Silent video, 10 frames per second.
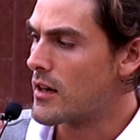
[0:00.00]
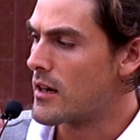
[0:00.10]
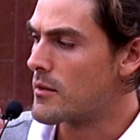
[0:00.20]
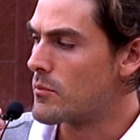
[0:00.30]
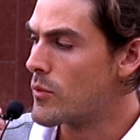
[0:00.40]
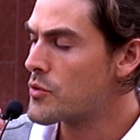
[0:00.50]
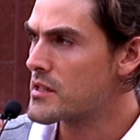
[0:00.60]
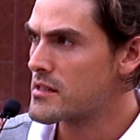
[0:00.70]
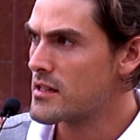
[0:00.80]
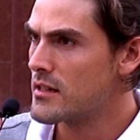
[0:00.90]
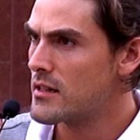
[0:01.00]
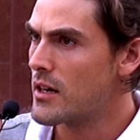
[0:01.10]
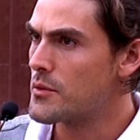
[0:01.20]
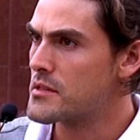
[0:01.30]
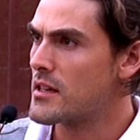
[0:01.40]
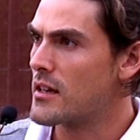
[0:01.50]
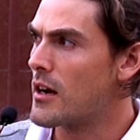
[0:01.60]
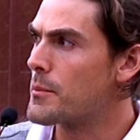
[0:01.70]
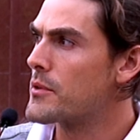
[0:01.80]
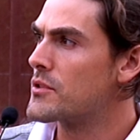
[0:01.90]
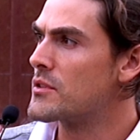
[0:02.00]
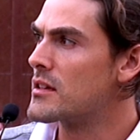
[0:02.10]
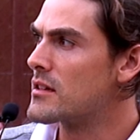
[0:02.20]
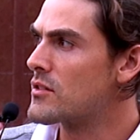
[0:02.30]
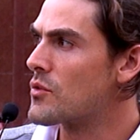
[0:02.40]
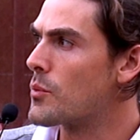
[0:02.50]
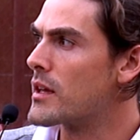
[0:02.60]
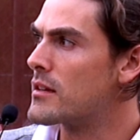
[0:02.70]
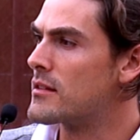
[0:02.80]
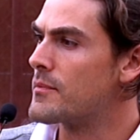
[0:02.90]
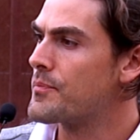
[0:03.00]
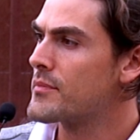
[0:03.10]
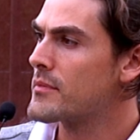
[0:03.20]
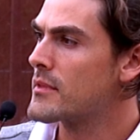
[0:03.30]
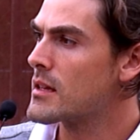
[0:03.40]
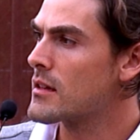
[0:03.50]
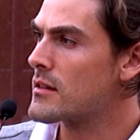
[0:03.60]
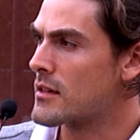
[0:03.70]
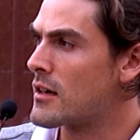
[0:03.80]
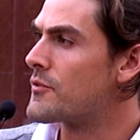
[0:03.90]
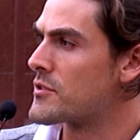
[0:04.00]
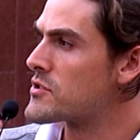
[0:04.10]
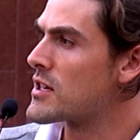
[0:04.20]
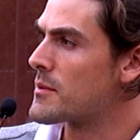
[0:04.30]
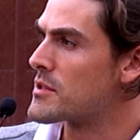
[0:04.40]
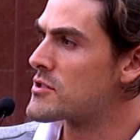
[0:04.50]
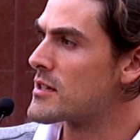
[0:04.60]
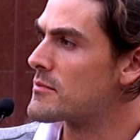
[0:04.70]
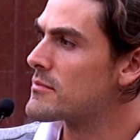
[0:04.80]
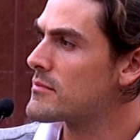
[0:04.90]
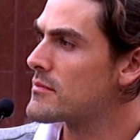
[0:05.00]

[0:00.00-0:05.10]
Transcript: Um, most excited, I would say, opportunity to win the conference championship.